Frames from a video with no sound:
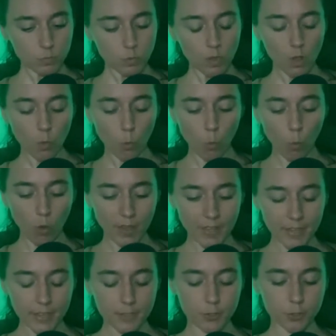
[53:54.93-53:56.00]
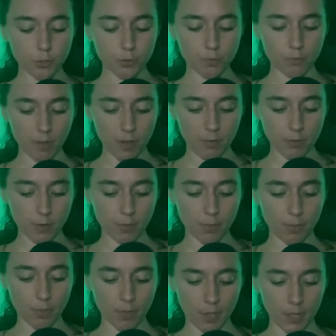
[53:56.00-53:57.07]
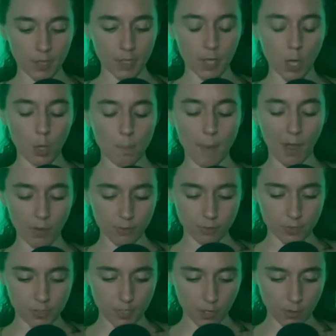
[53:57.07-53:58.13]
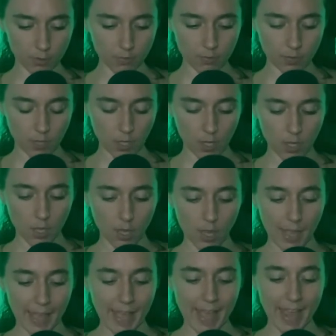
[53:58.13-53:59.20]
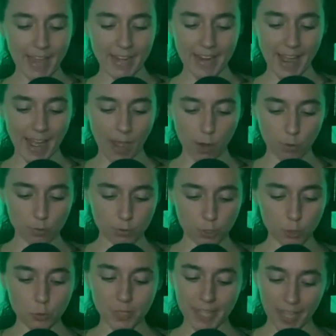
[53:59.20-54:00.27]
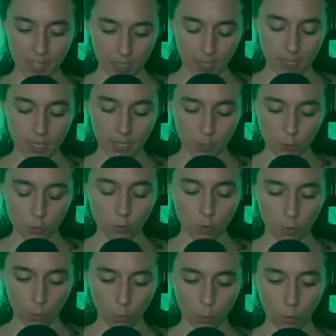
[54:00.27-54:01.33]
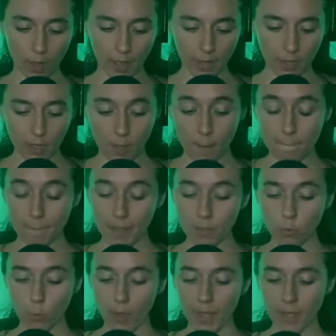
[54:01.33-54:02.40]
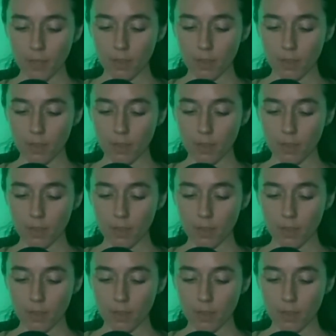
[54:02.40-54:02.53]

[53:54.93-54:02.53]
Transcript: what is your favorite thing about yourself, and how do you get in your own way? By the way,